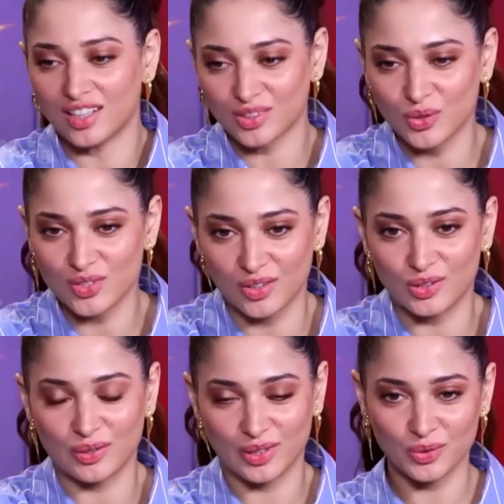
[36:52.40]
heart goes
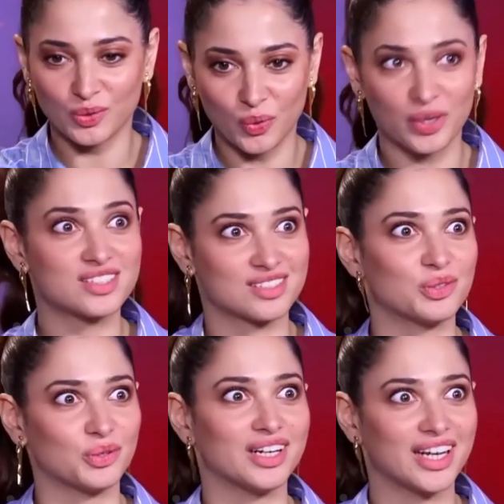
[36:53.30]
out to it. You know it's
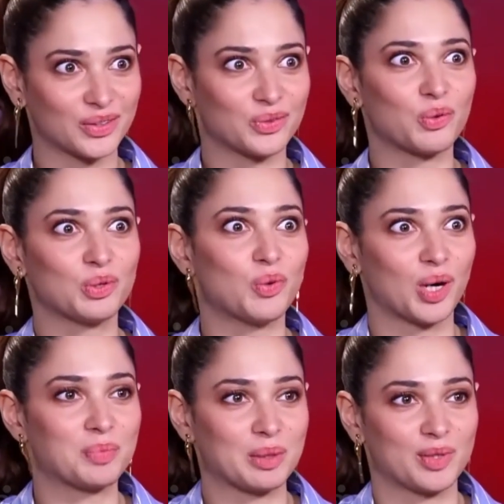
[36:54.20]
good. Like you know you
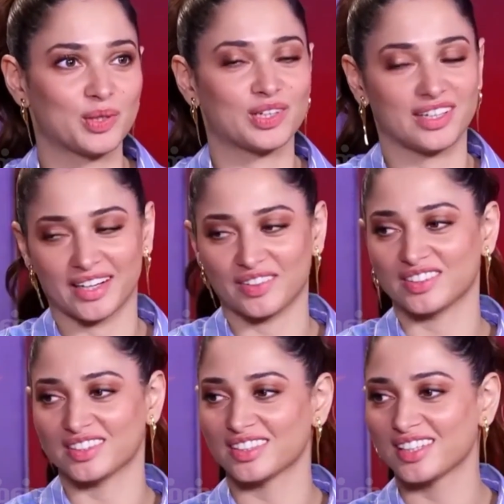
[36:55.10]
want people to connect
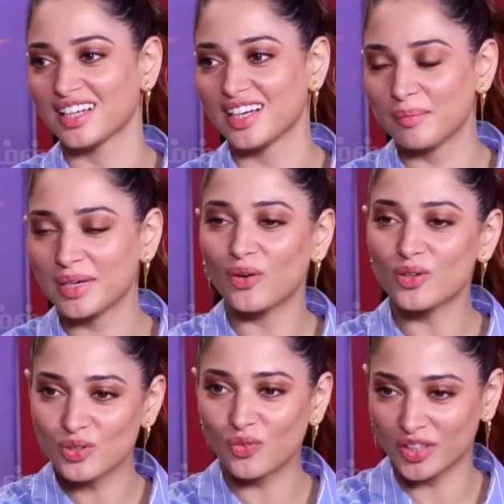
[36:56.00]
with it. But I
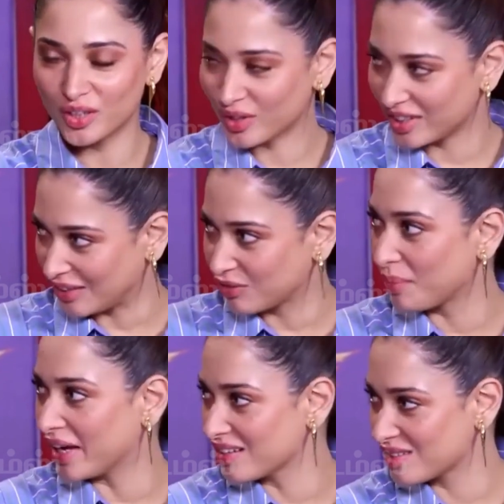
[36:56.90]
also wanted to connect
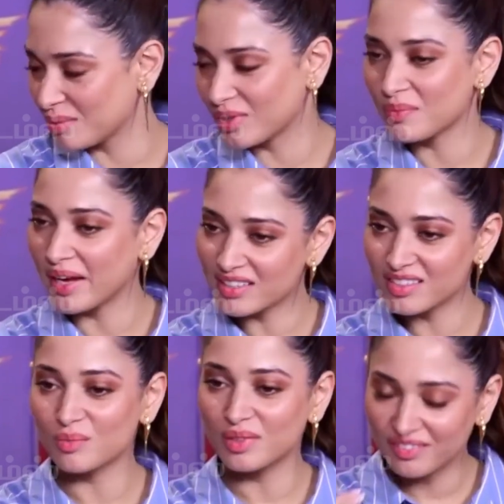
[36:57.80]
for Meher sir, because Meher
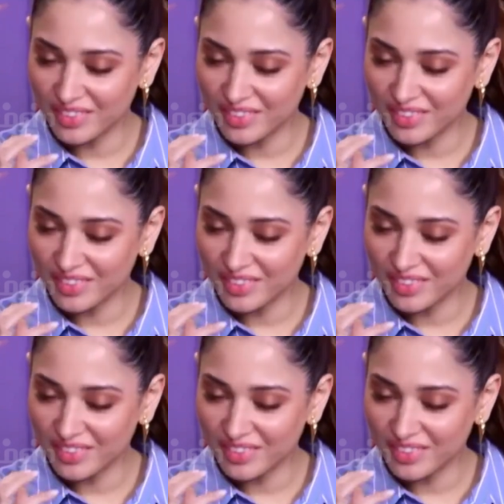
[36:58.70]
sir has been